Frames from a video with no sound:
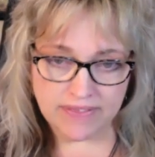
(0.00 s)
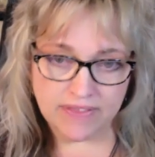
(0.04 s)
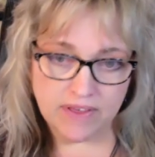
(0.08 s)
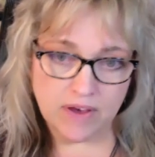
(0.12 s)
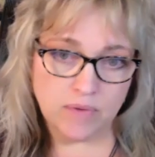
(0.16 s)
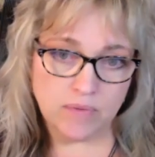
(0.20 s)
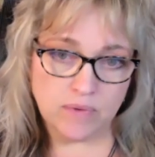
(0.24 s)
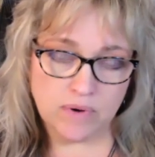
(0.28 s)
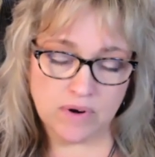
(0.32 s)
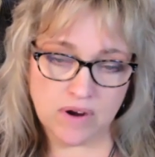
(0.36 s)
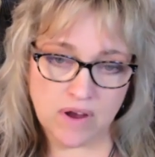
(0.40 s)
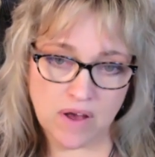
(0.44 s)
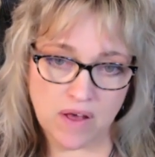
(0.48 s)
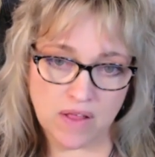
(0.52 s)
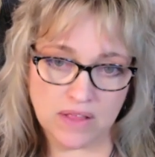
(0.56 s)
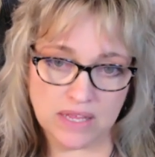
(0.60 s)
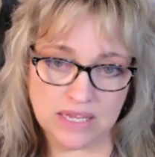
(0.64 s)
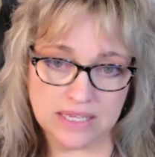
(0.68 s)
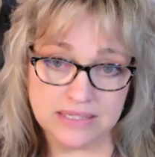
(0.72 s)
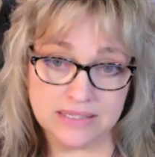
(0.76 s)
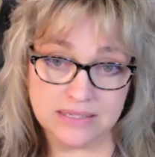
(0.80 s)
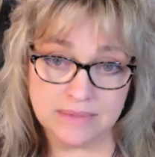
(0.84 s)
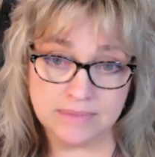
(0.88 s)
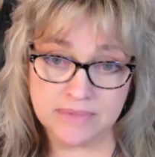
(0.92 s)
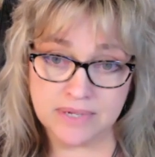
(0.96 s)
that we're all
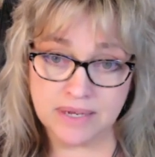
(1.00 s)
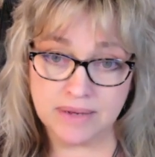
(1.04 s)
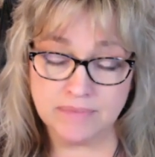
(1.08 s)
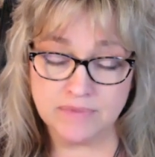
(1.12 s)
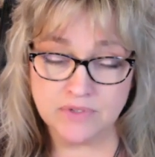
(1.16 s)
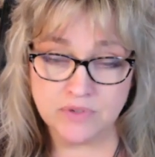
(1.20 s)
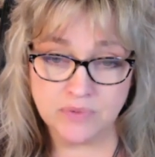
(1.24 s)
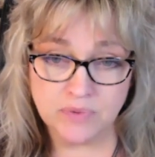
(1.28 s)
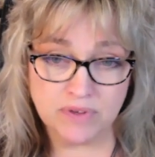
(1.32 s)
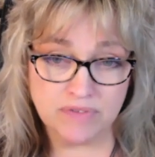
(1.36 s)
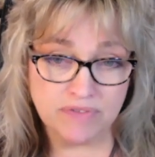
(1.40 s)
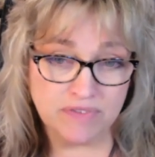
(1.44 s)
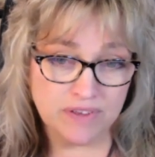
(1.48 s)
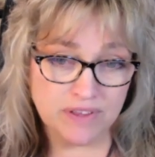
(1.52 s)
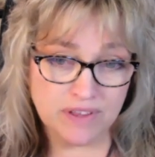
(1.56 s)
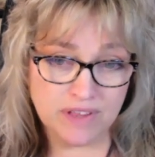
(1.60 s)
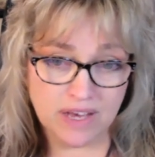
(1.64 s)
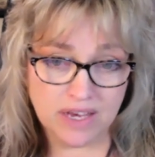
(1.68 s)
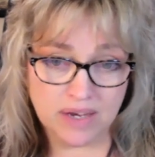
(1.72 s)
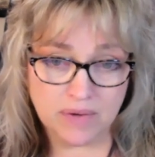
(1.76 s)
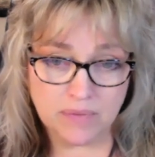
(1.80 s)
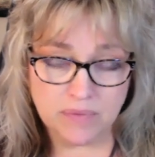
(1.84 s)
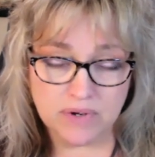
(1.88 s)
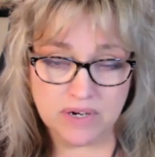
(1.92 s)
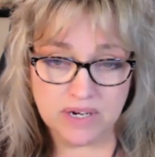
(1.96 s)
in sometimes we feel
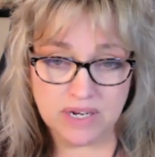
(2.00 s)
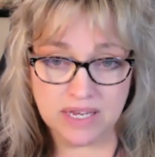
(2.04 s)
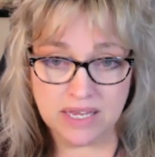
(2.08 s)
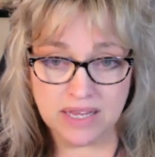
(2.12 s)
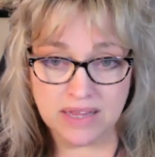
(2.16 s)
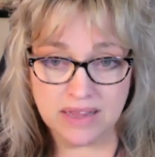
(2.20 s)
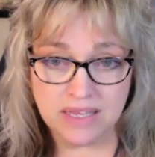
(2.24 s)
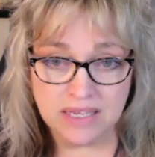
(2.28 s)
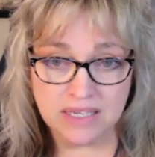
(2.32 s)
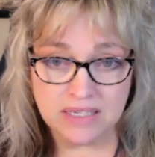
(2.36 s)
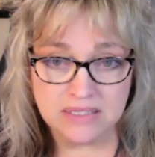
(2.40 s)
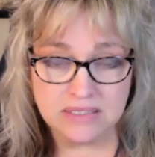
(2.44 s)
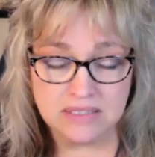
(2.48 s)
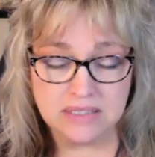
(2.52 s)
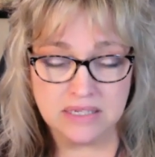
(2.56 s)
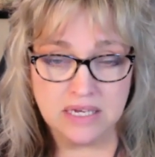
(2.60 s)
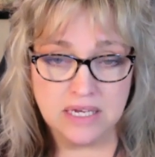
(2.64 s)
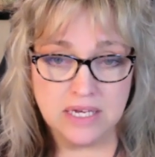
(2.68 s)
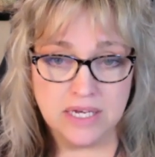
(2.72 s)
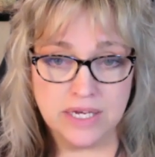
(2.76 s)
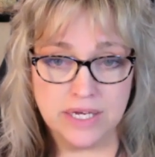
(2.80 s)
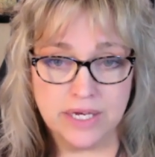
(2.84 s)
like we're in this